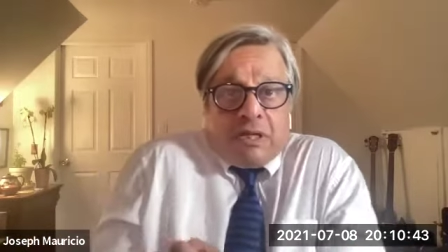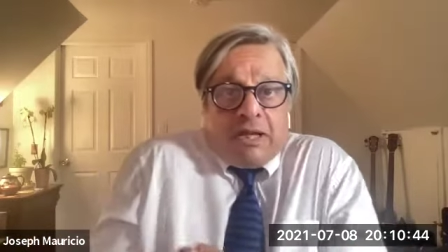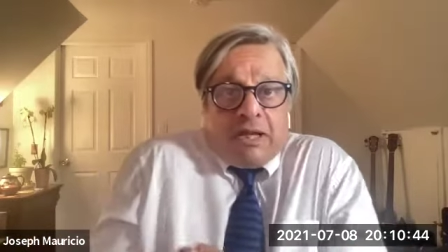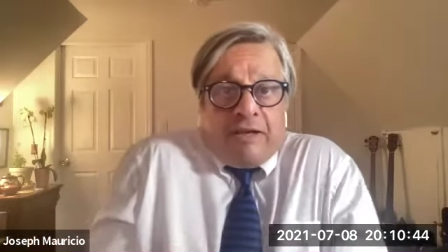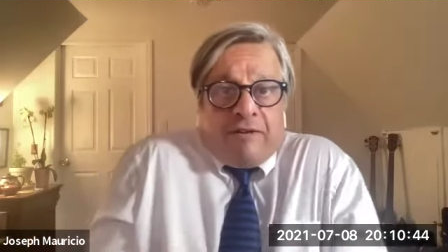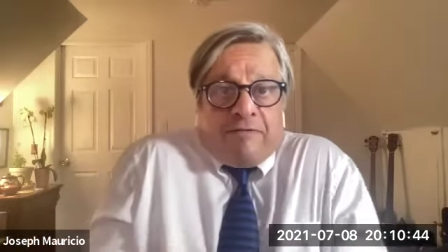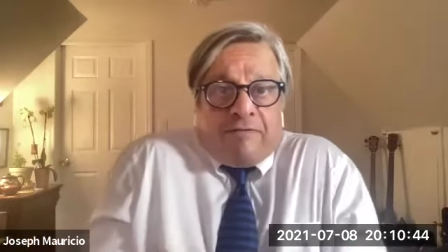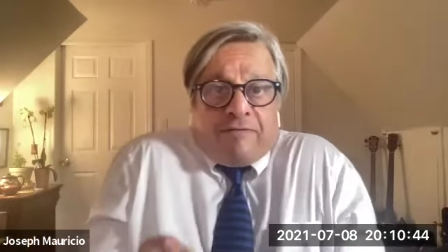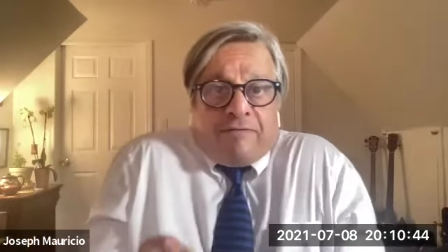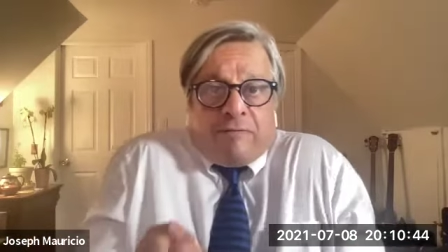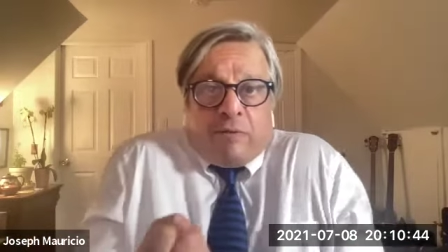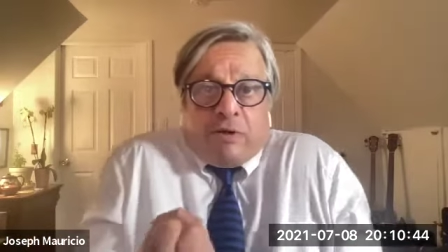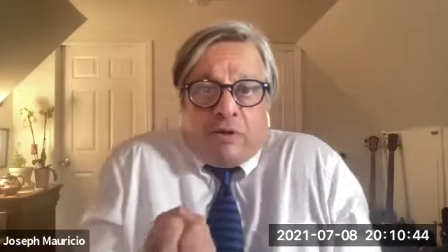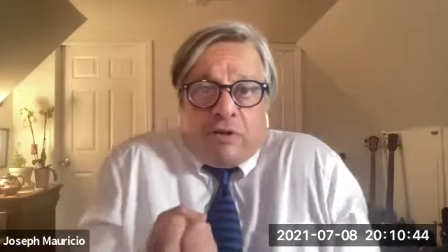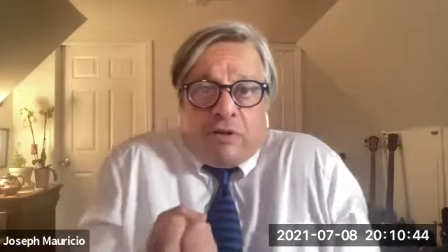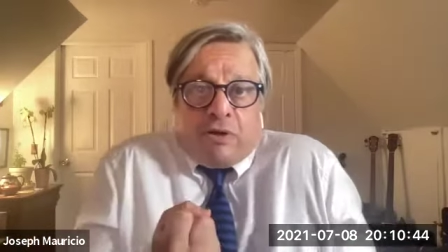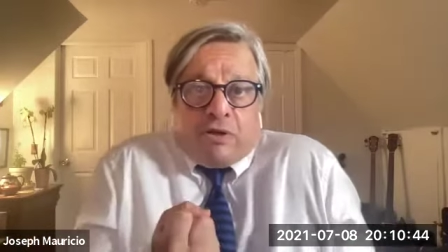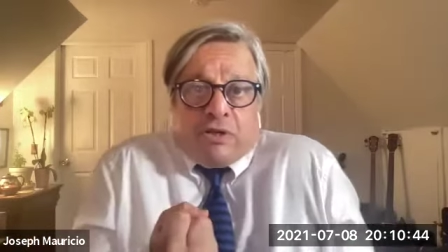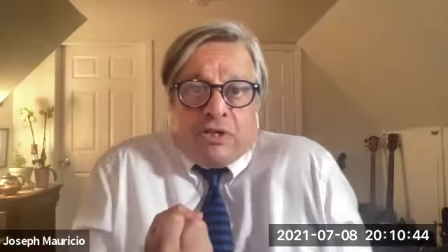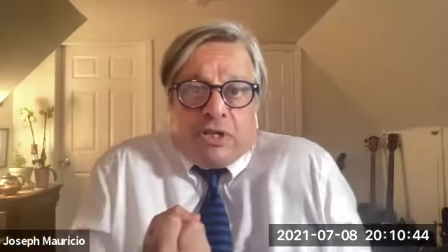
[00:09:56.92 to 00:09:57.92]
life
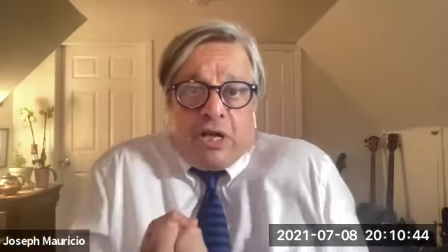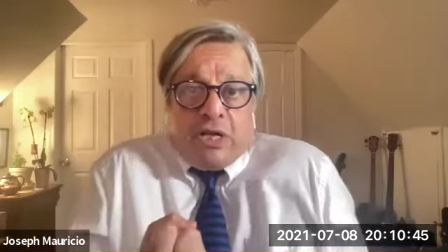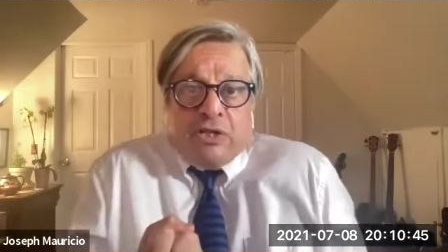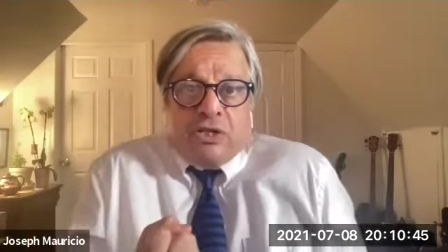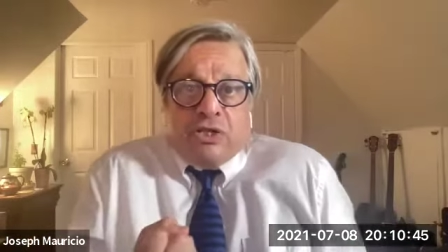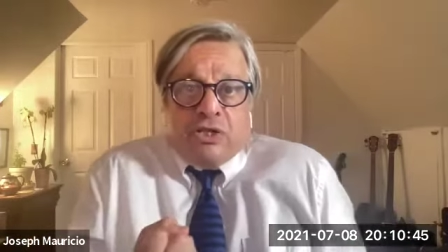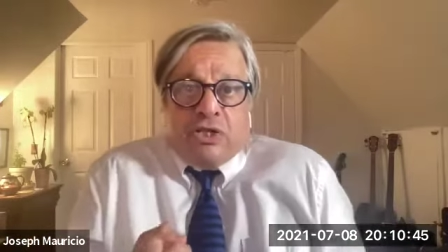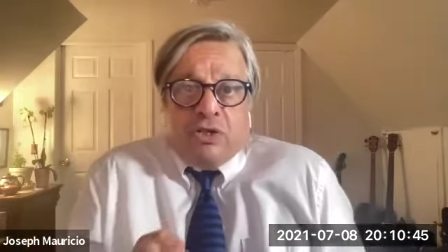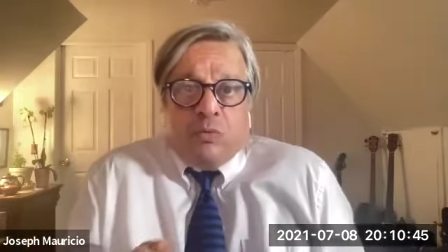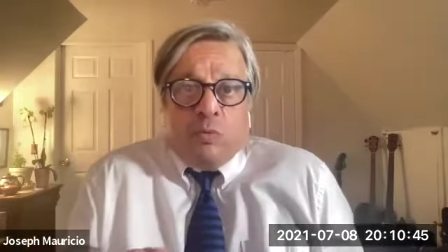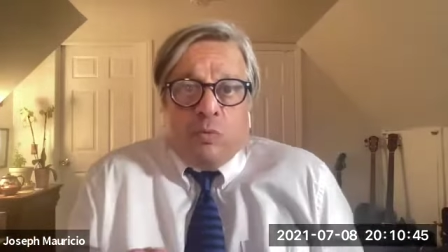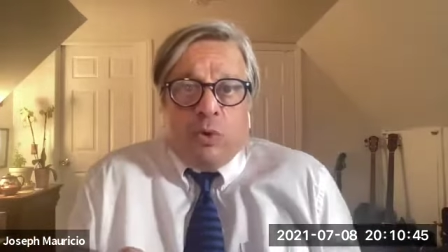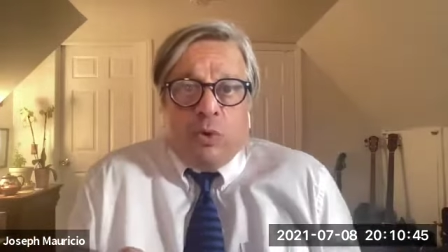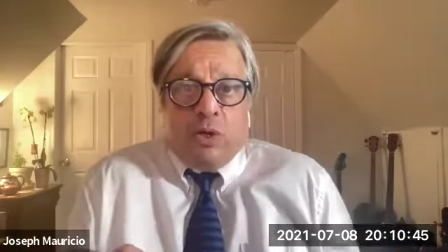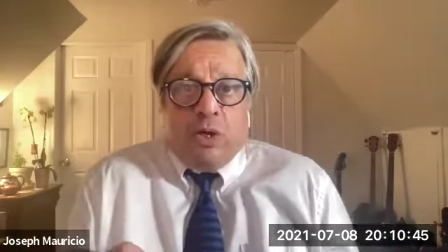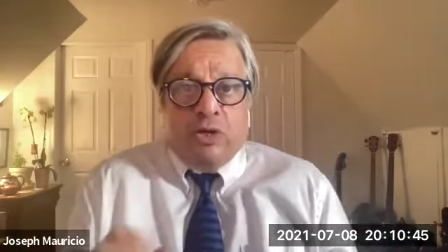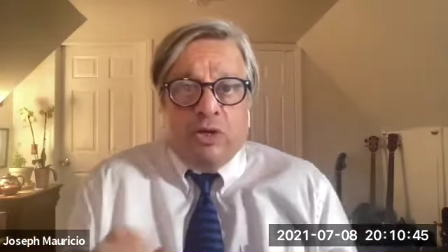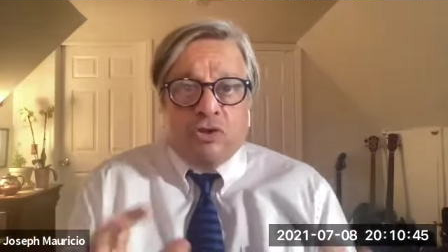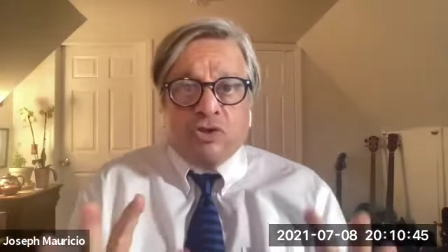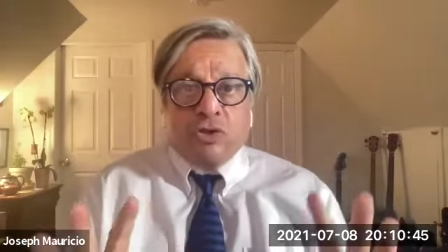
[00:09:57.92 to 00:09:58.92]
with our attention.
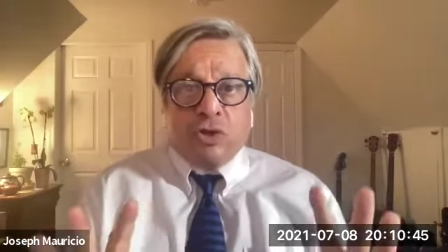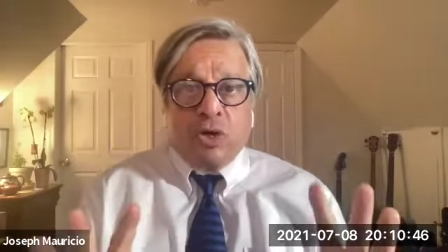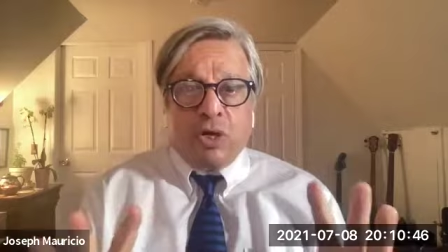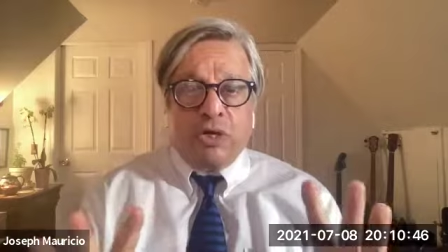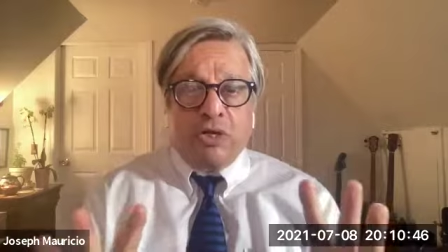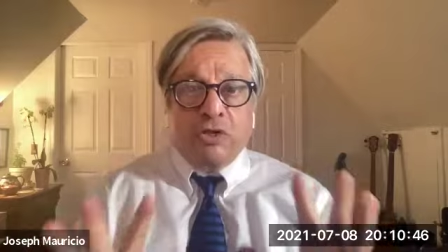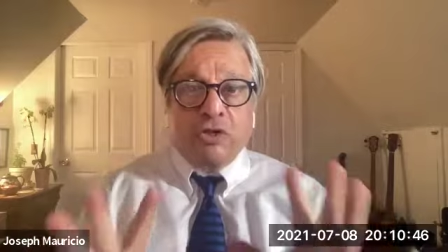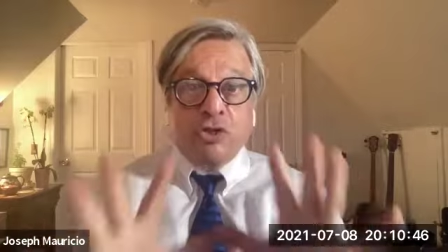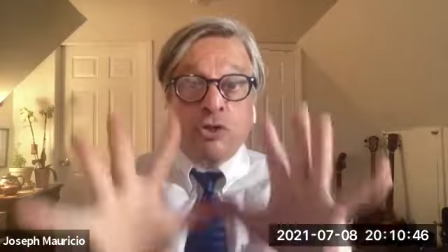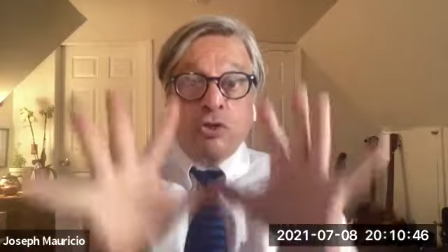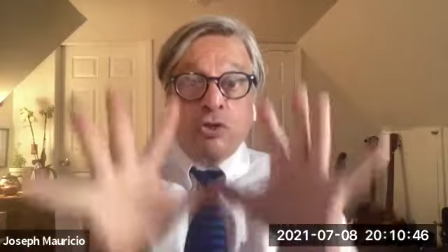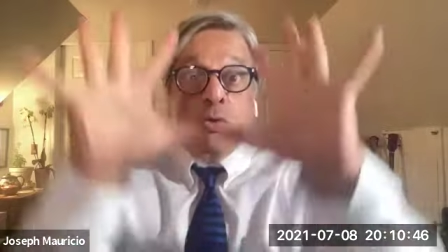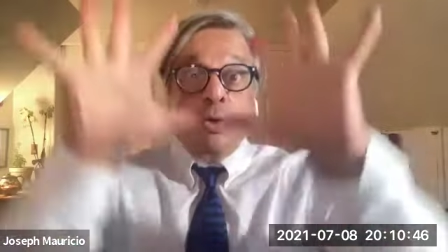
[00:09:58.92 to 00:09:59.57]
We're not trying